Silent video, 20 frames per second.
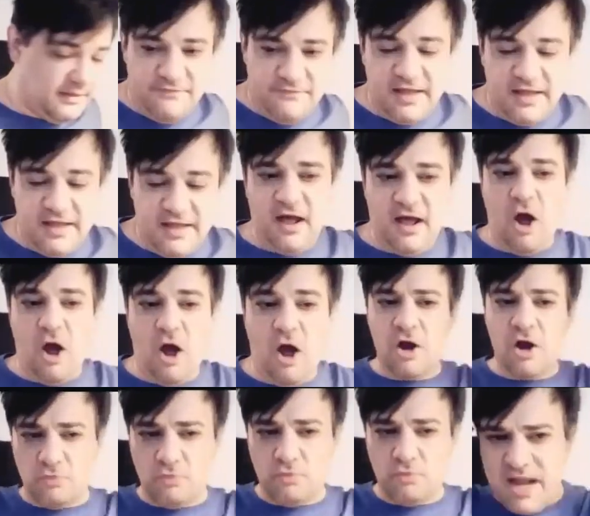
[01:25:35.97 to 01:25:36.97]
A
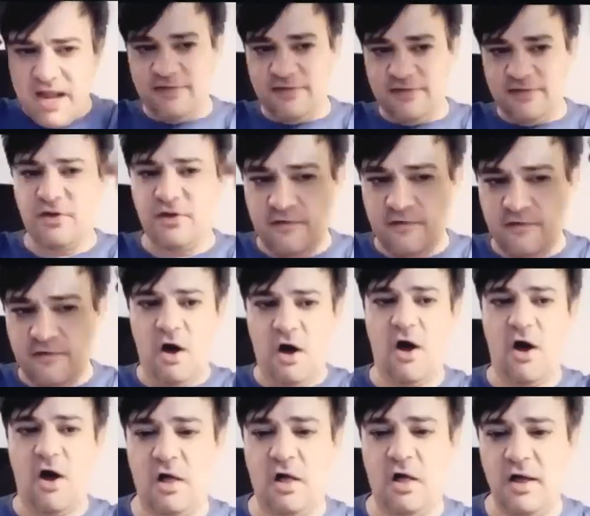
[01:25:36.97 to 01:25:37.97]
hard rain's going to
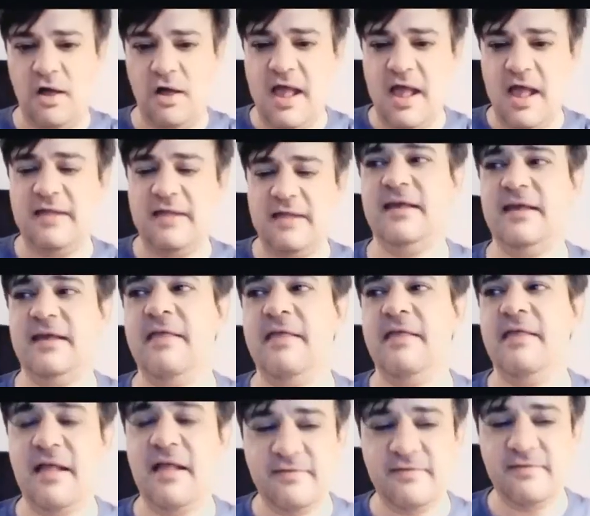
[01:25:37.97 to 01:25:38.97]
fall, and see,
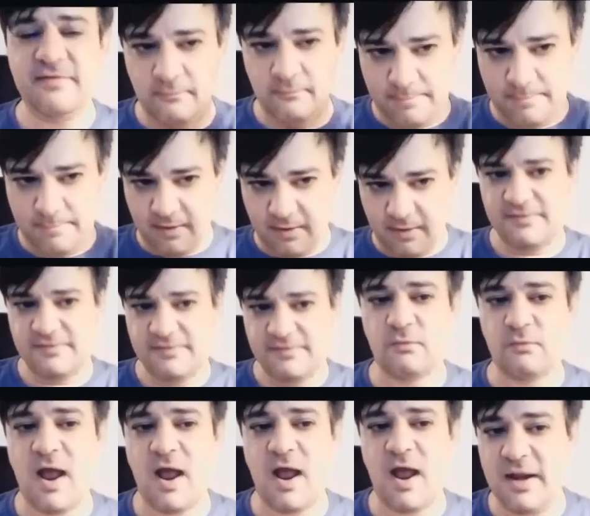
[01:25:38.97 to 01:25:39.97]
that's the
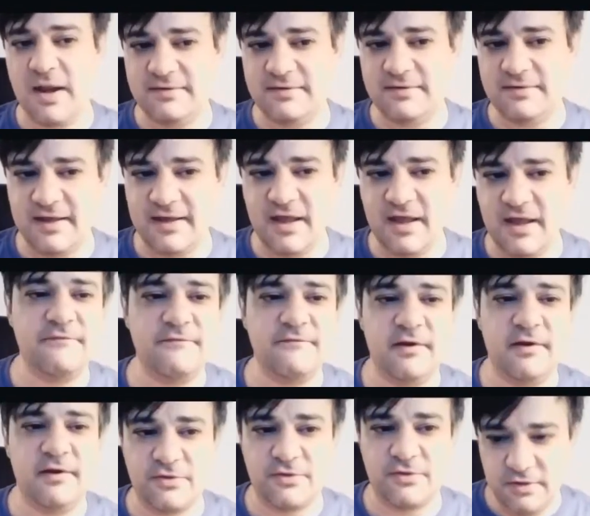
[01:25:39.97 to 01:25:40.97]
right way to take care of
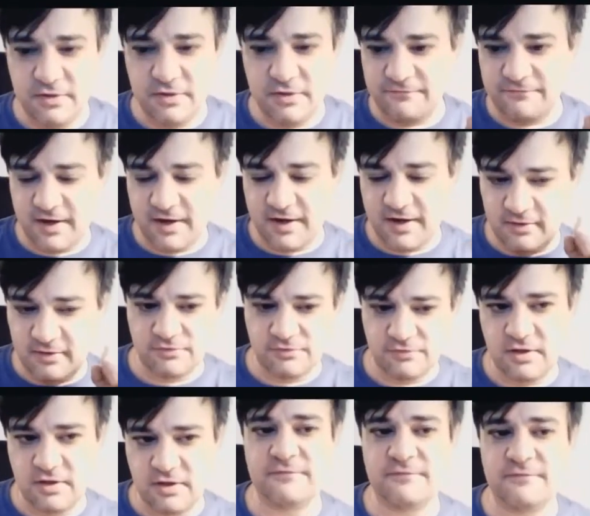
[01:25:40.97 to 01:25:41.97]
it. It was good enough for Hitler.
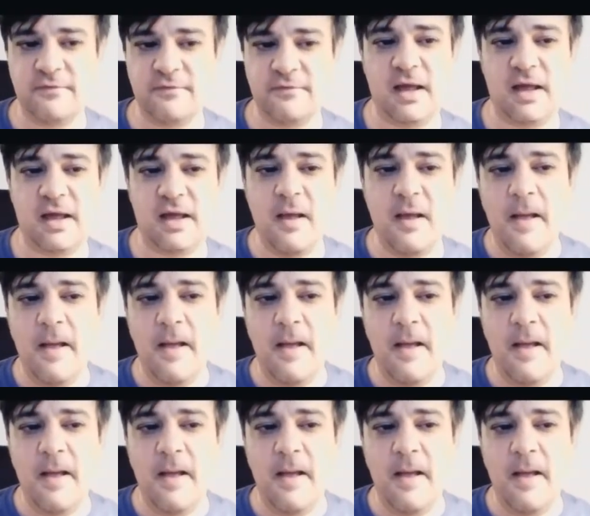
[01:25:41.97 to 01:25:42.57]
It's good enough for me.